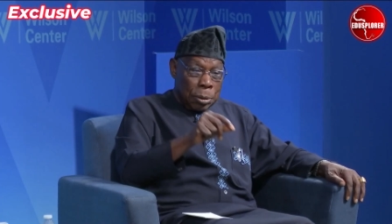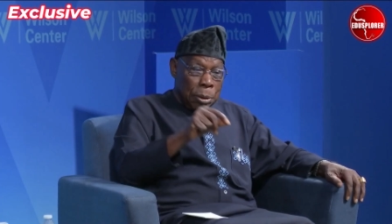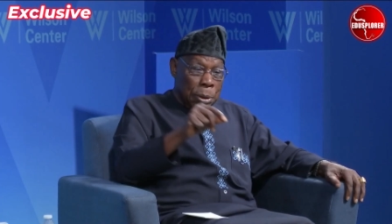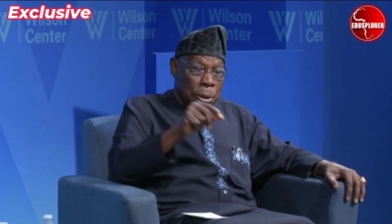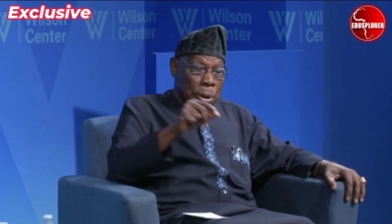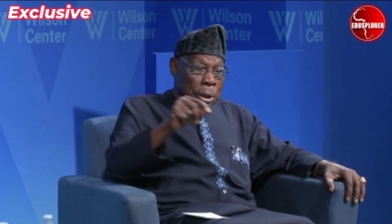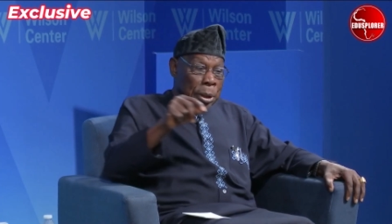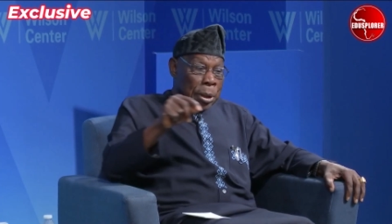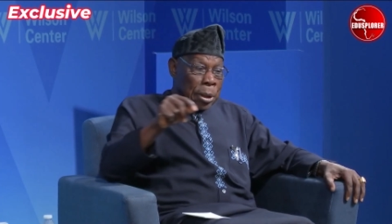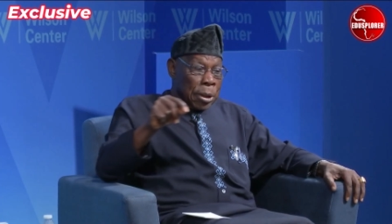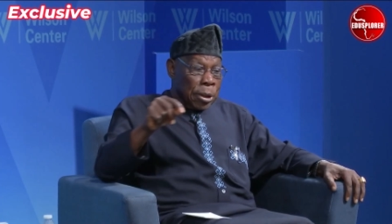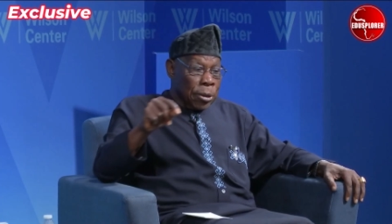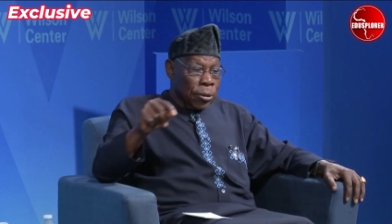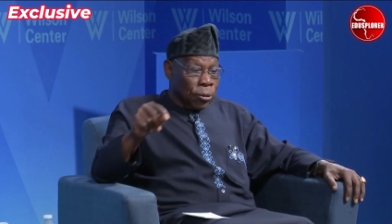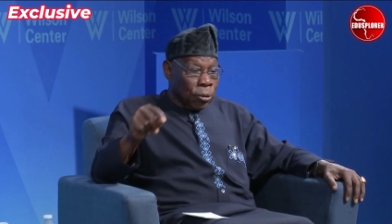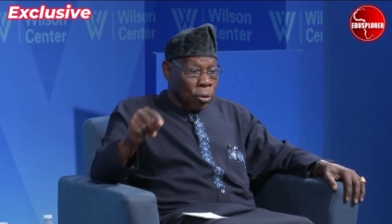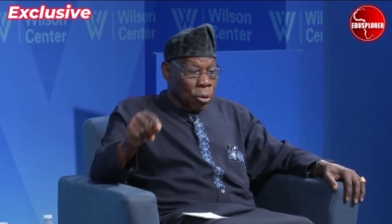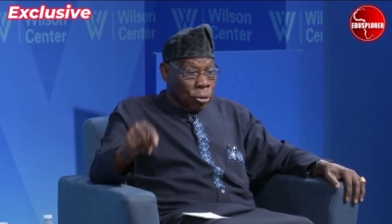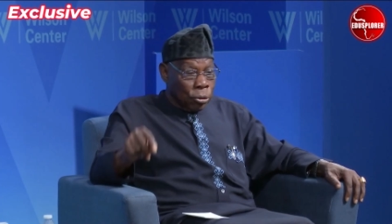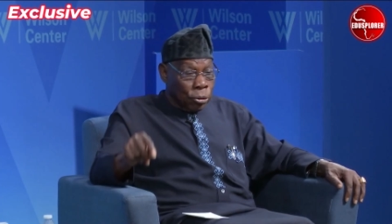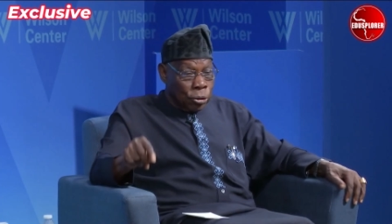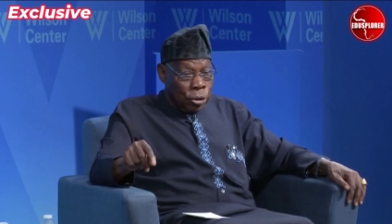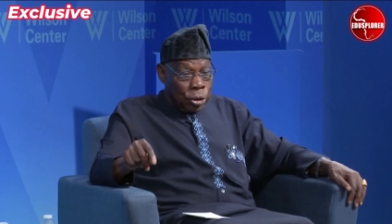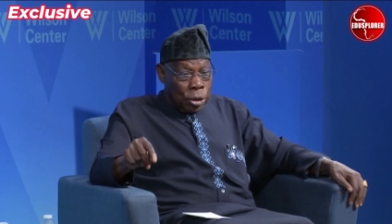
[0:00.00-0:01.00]
in his
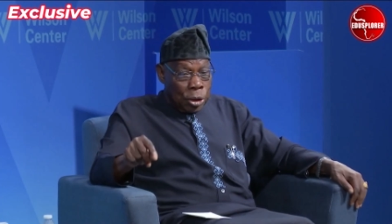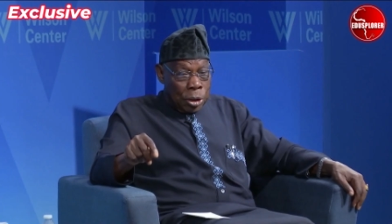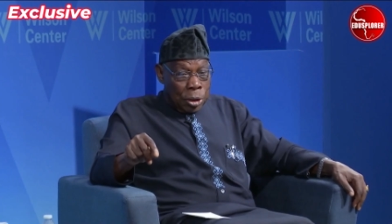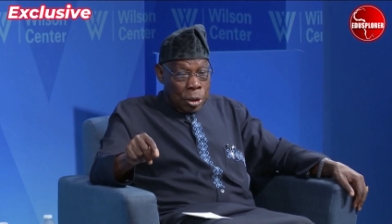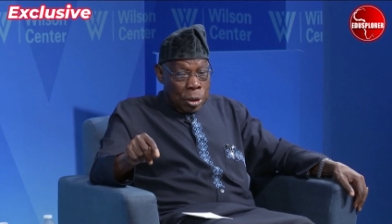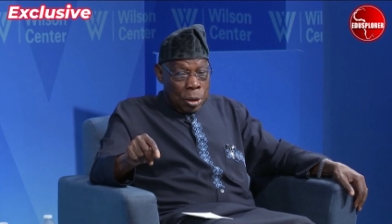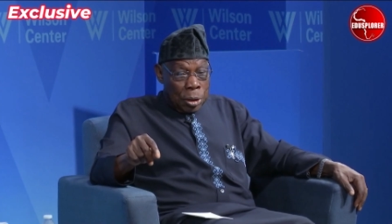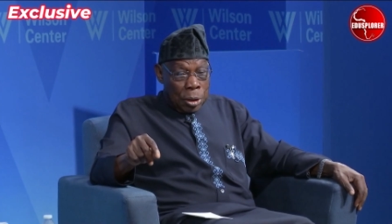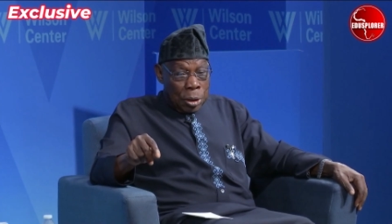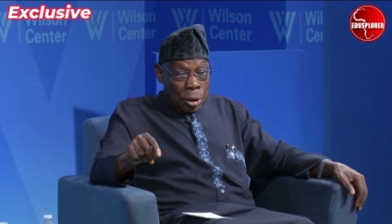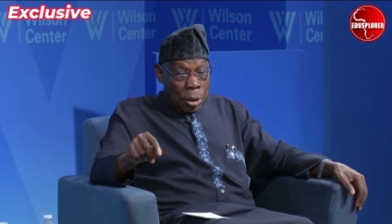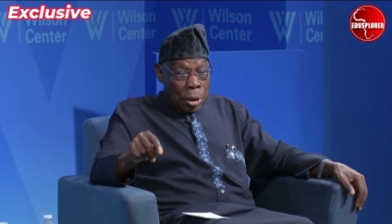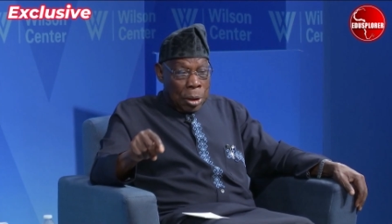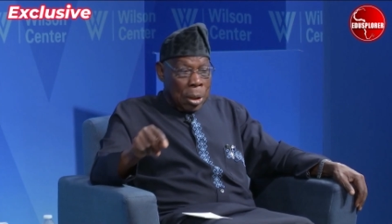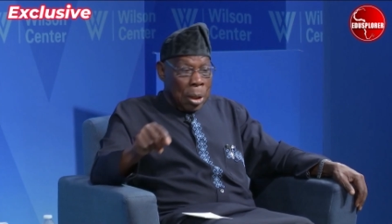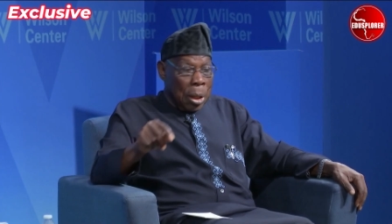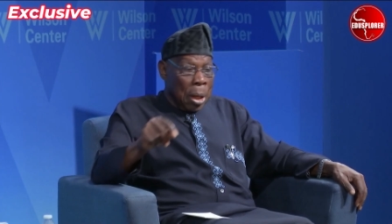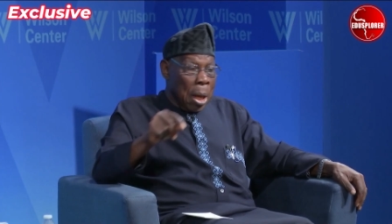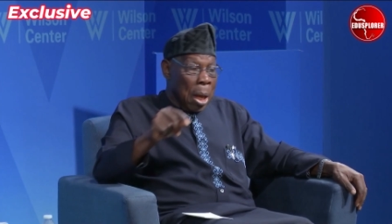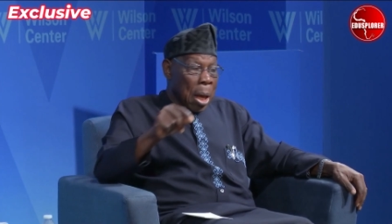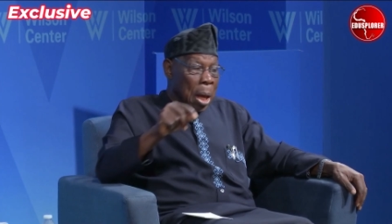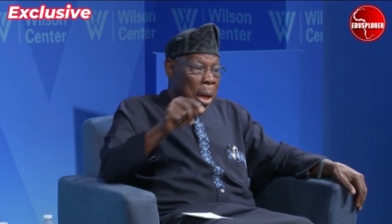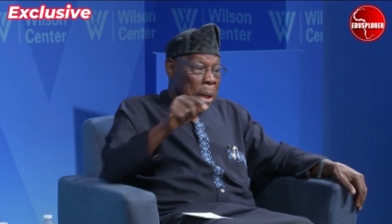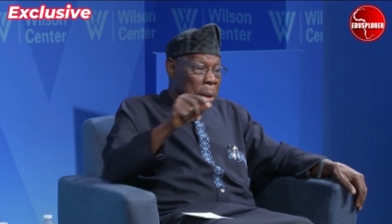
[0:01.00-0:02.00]
country
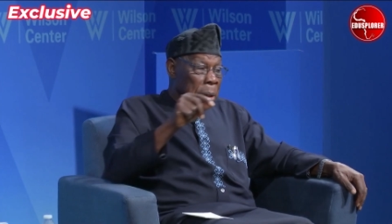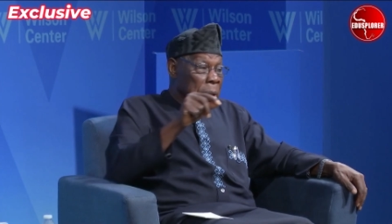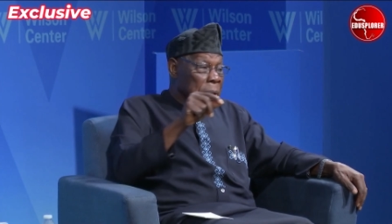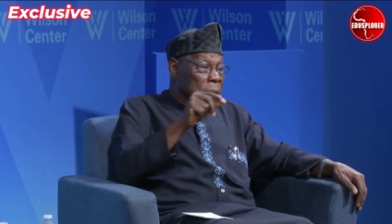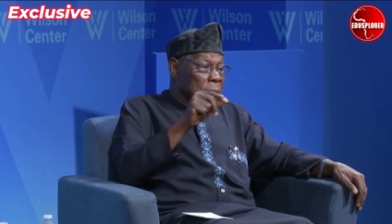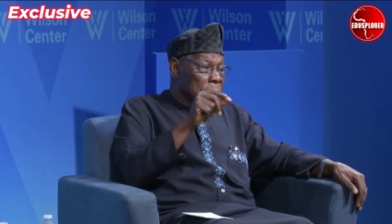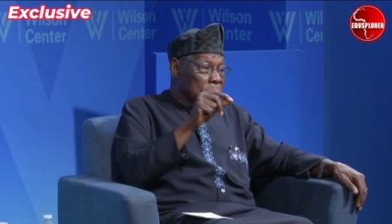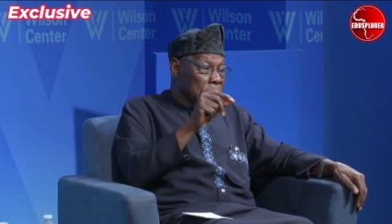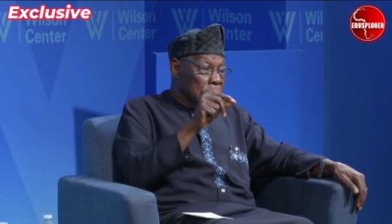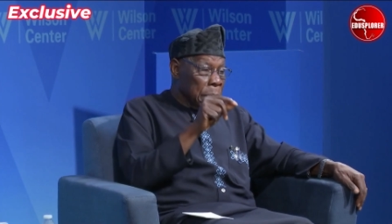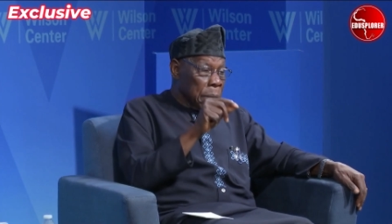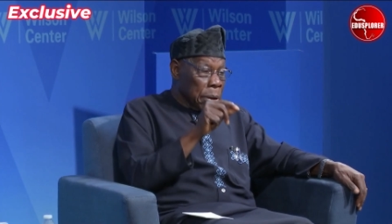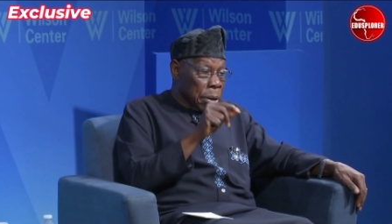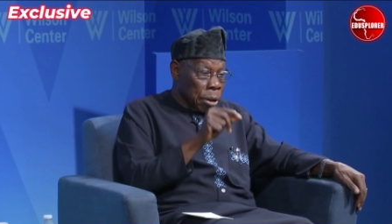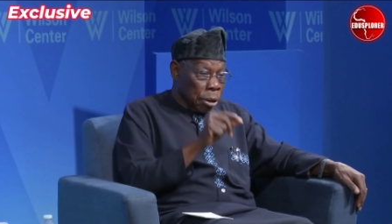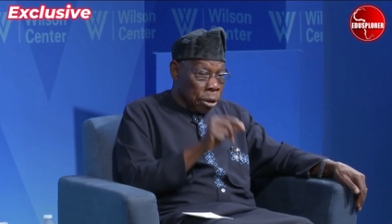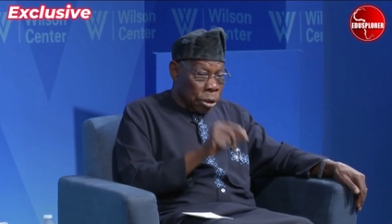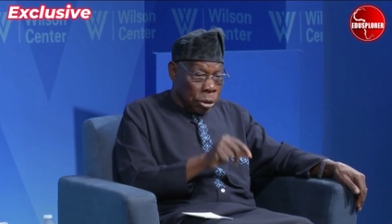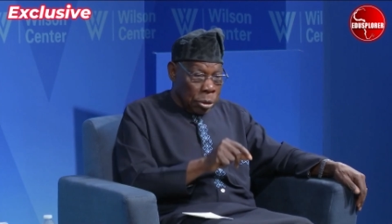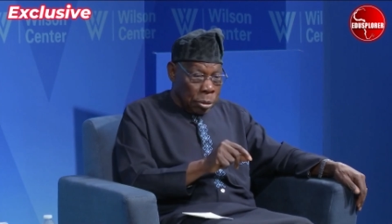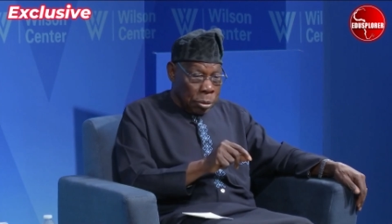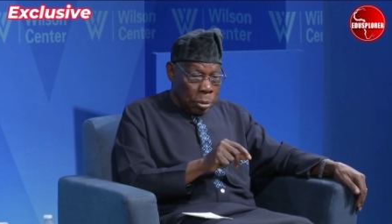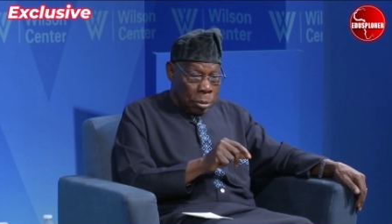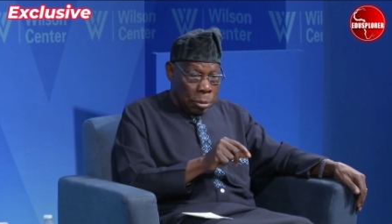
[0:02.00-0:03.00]
and in the
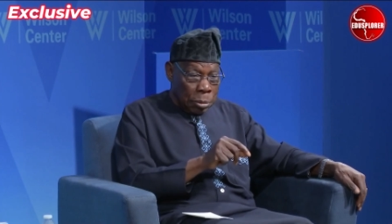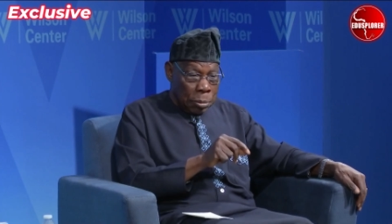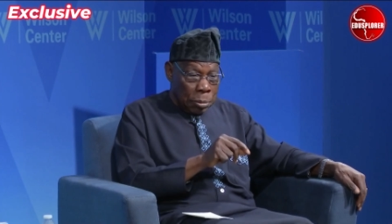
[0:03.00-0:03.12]
region